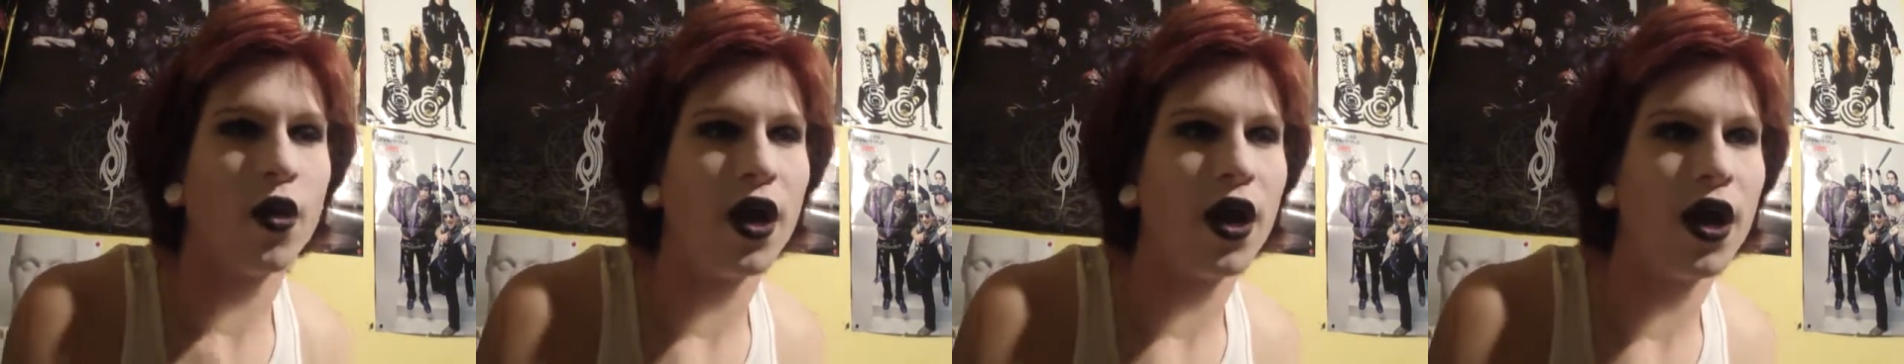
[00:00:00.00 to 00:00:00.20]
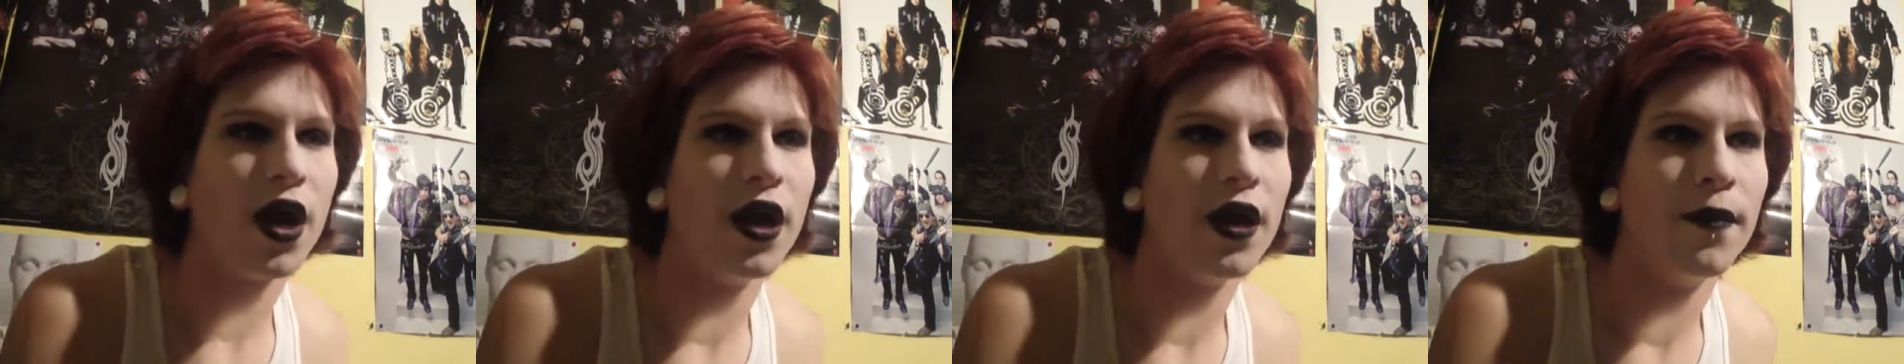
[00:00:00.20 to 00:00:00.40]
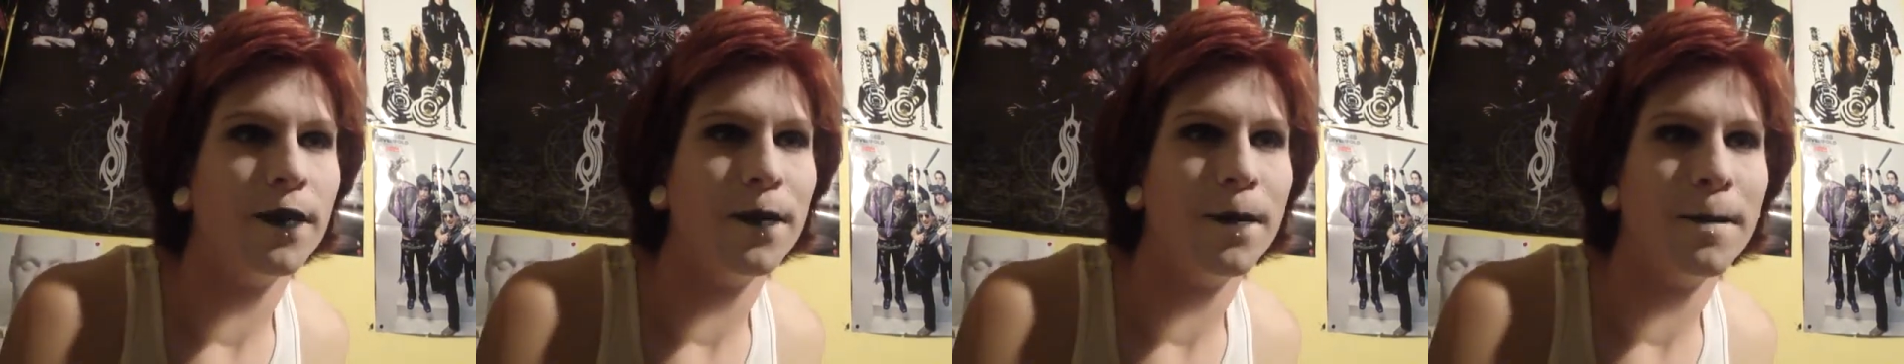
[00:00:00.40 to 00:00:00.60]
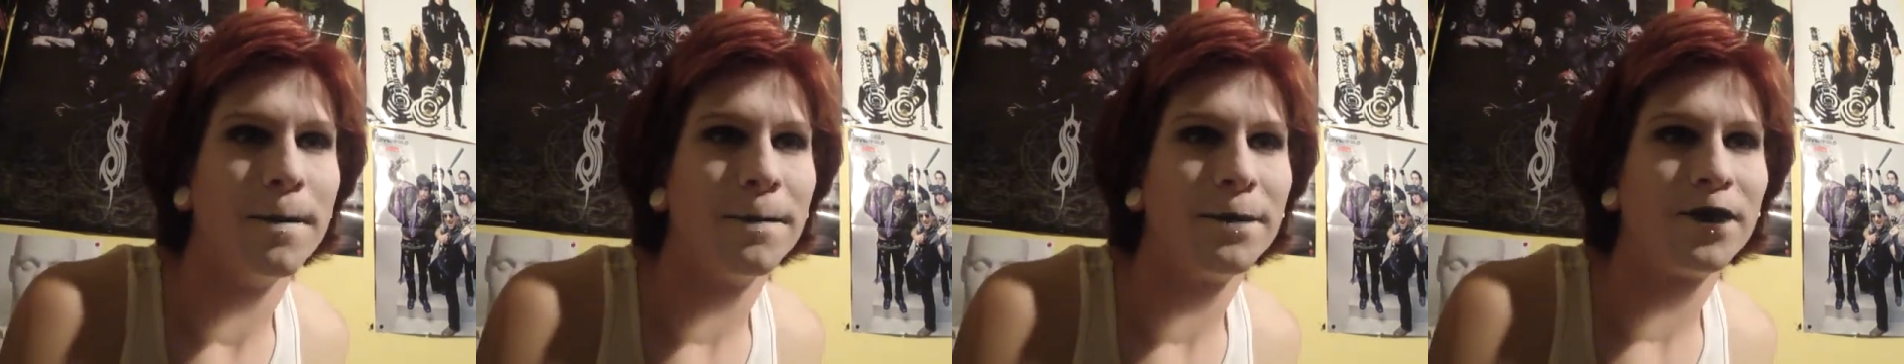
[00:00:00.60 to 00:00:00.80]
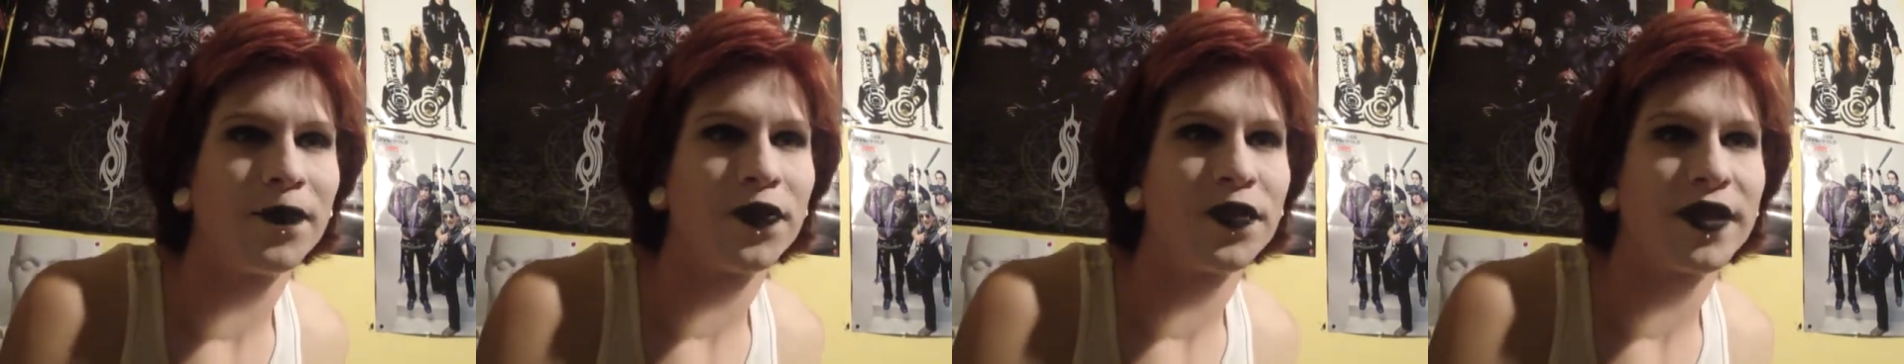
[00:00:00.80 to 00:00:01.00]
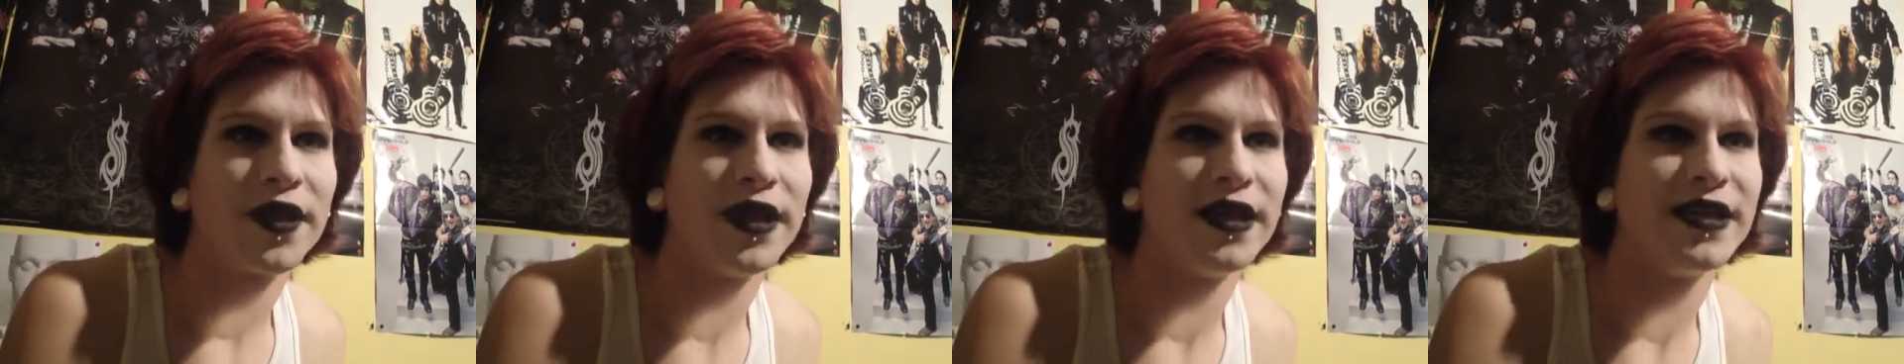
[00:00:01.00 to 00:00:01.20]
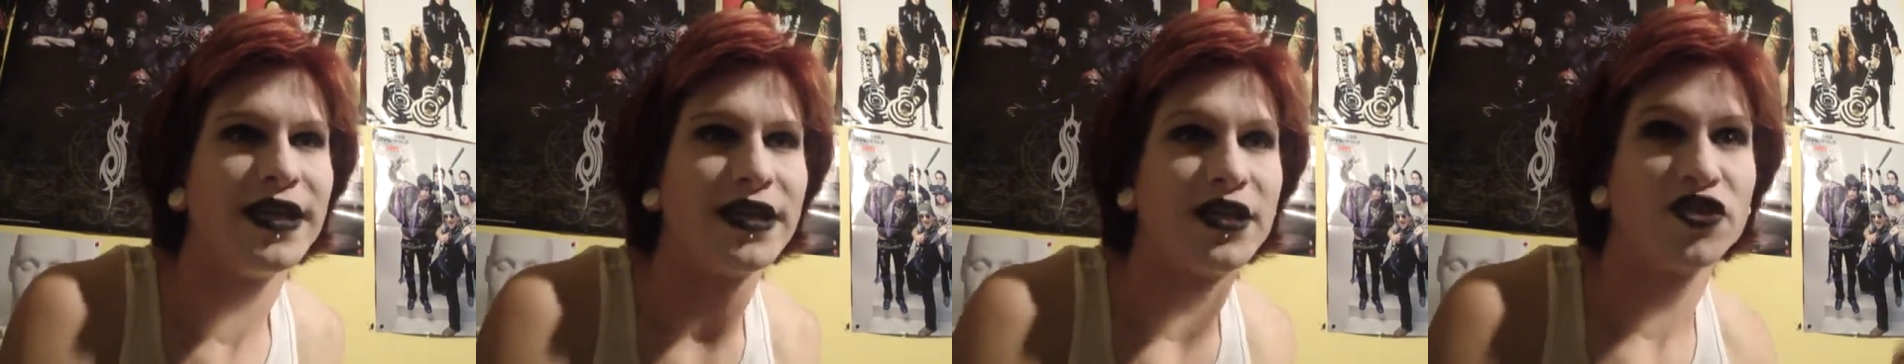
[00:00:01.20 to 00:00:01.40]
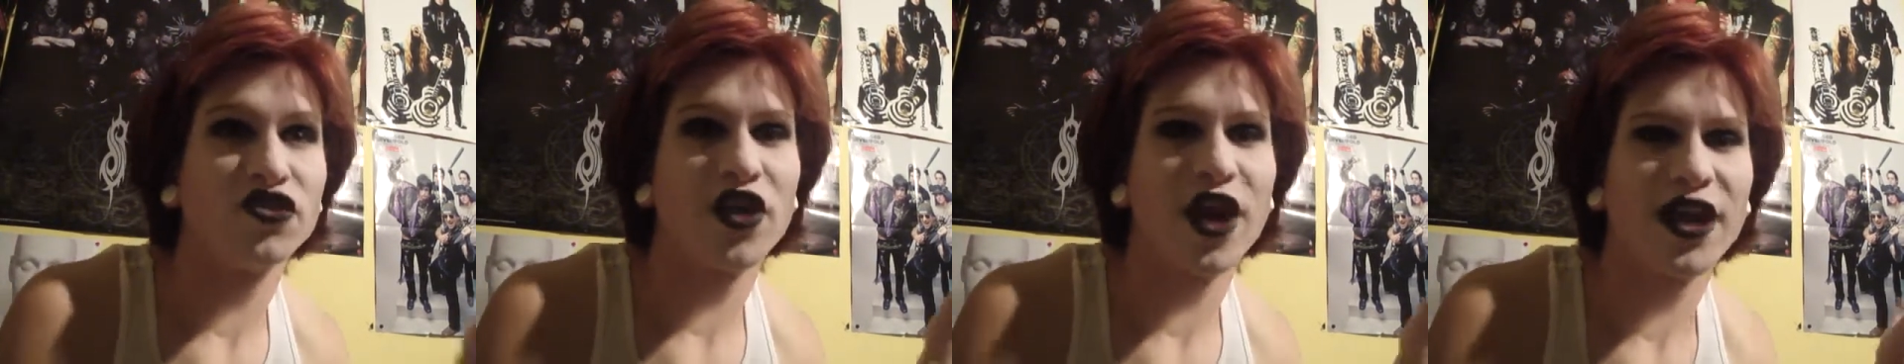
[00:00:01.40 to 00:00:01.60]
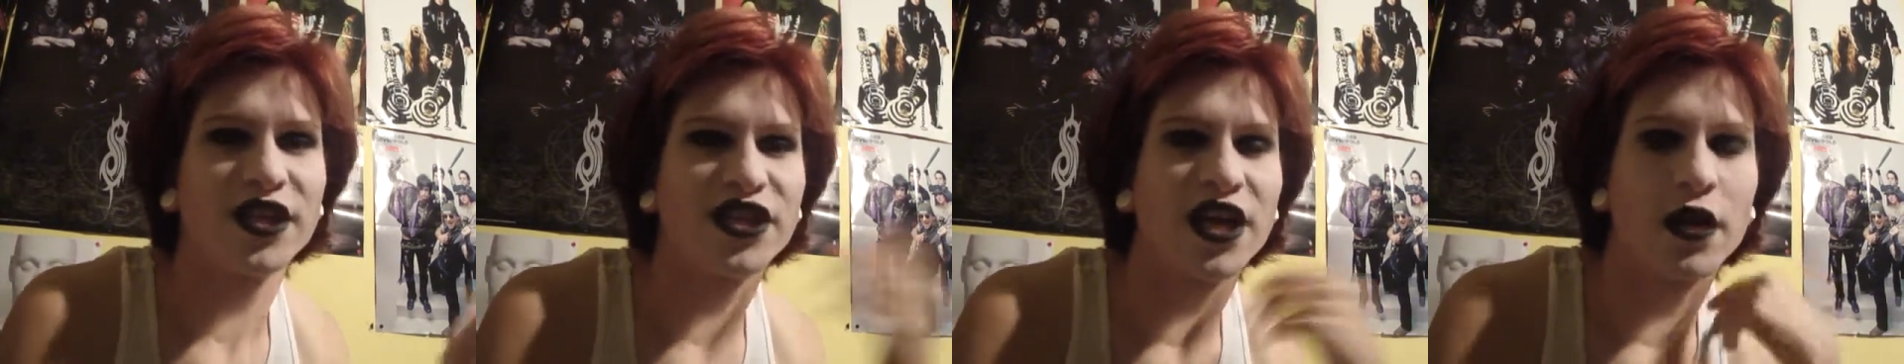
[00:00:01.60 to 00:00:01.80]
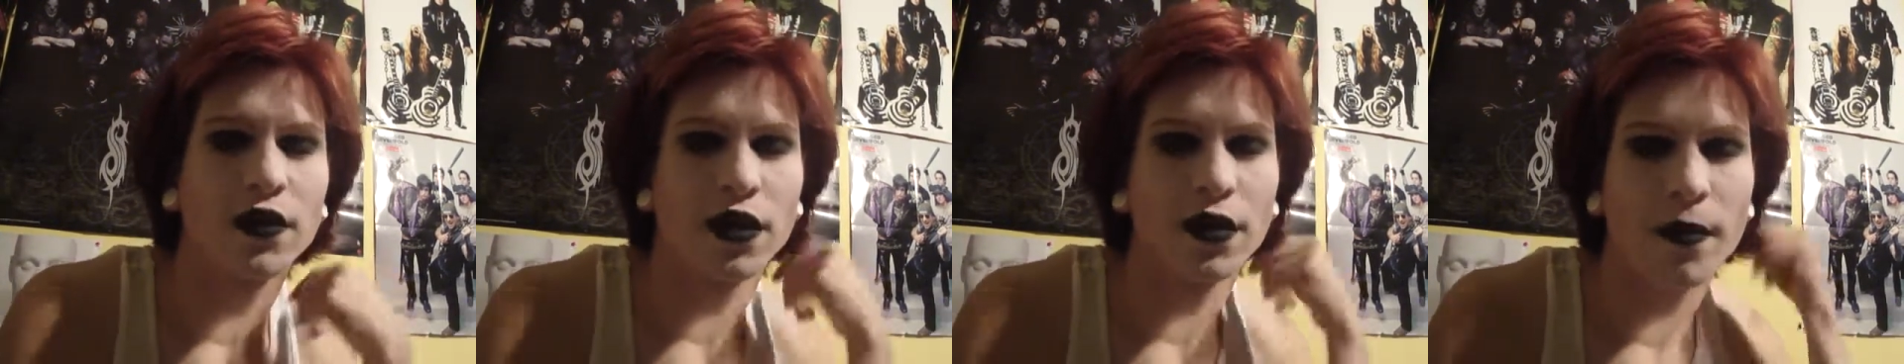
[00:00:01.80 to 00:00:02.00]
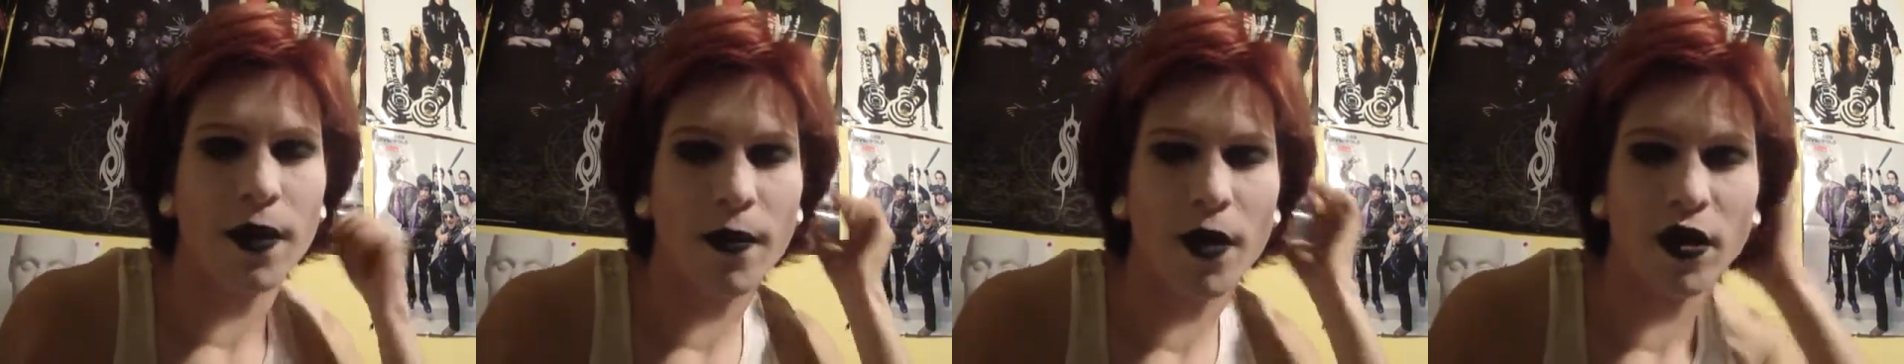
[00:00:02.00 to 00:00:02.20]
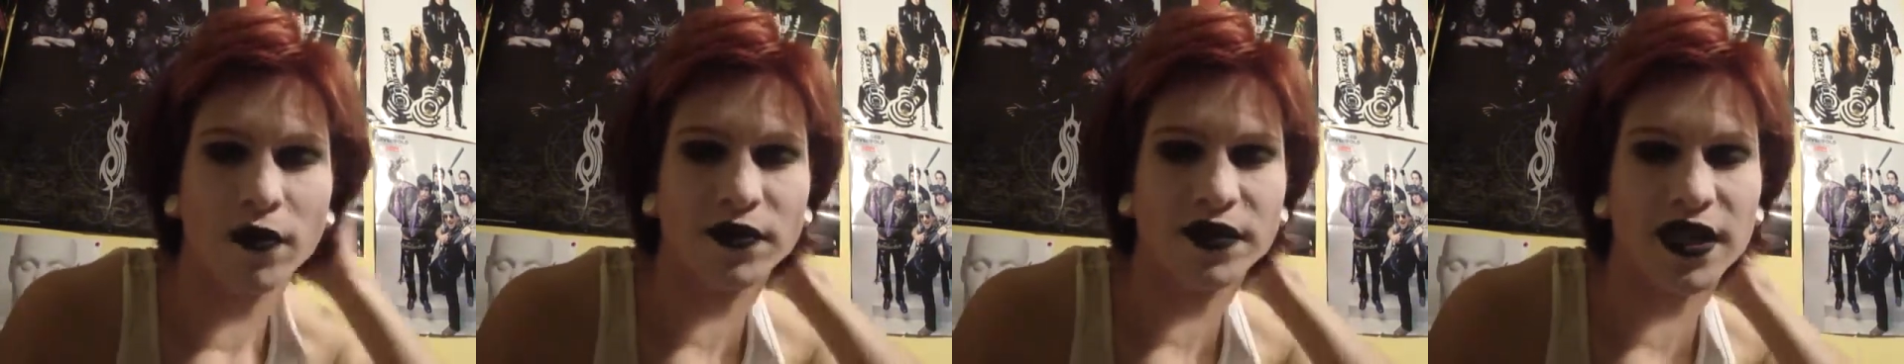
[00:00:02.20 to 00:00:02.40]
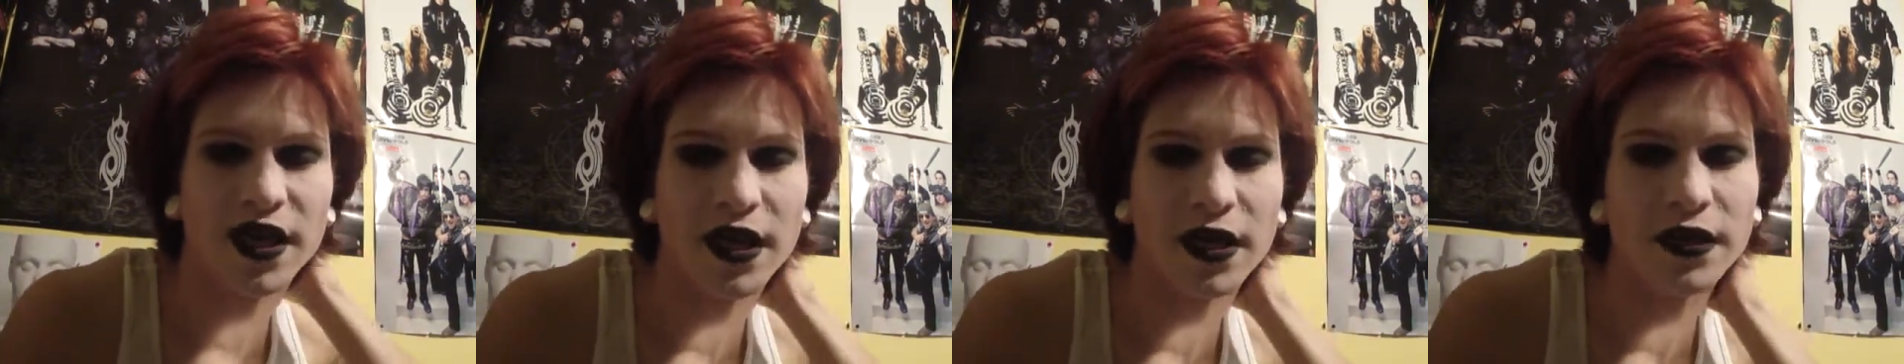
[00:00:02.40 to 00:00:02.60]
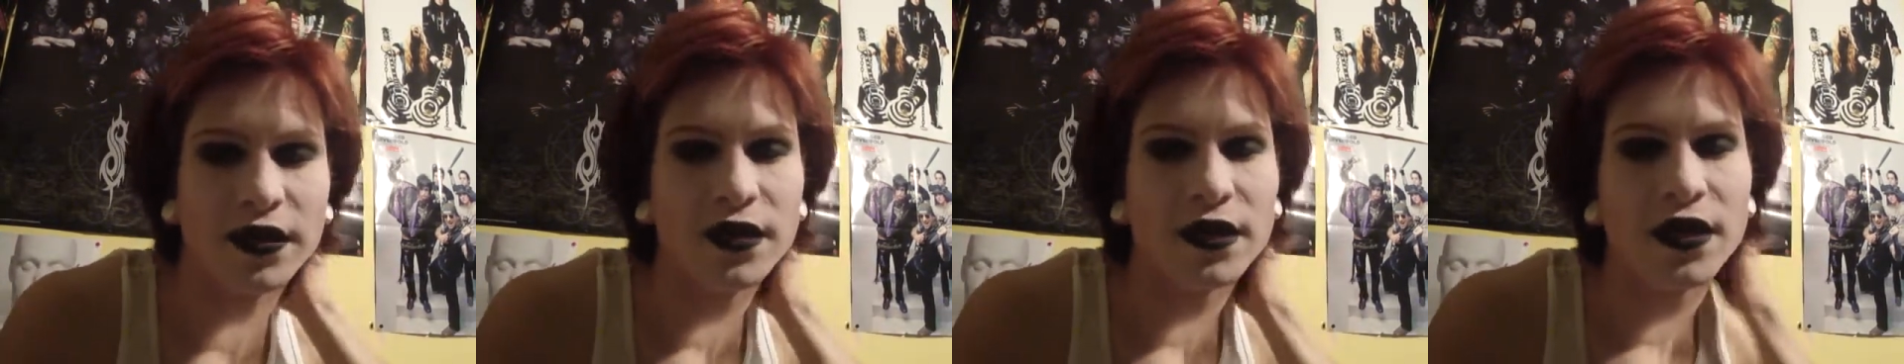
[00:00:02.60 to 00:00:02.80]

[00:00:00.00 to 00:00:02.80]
and take the trash out like my mom said.